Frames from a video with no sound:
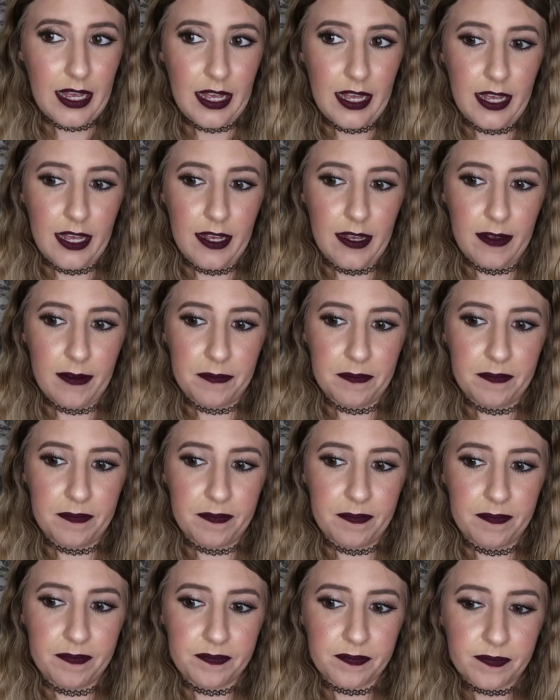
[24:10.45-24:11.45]

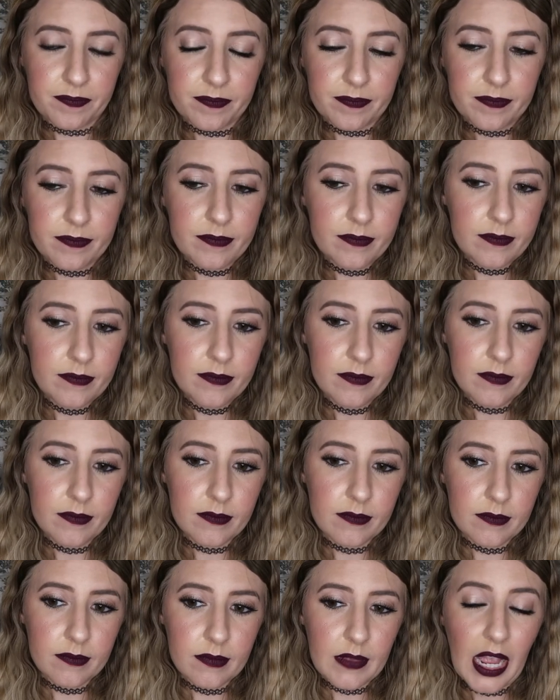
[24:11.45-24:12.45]
Um,
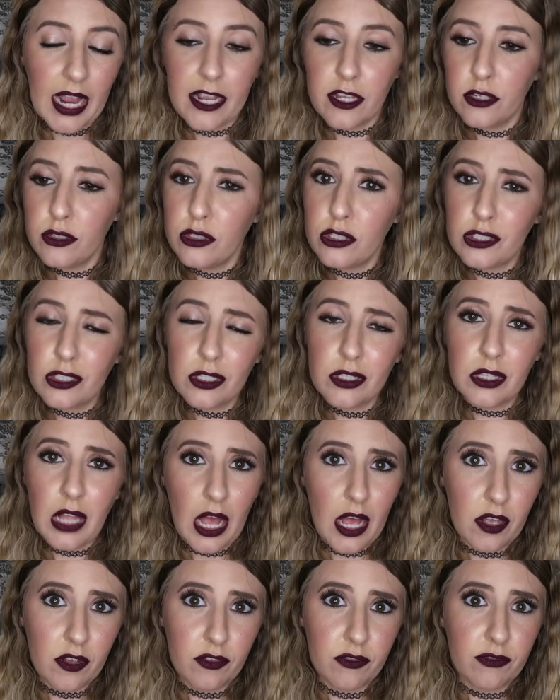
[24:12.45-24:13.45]
I used to
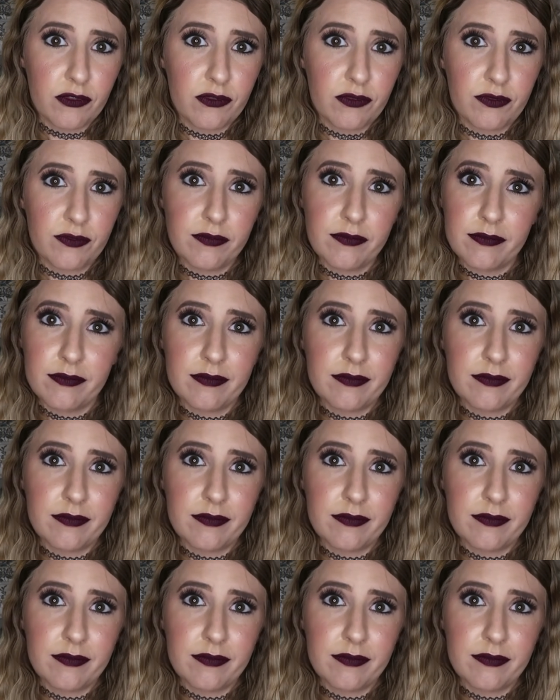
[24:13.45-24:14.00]
love,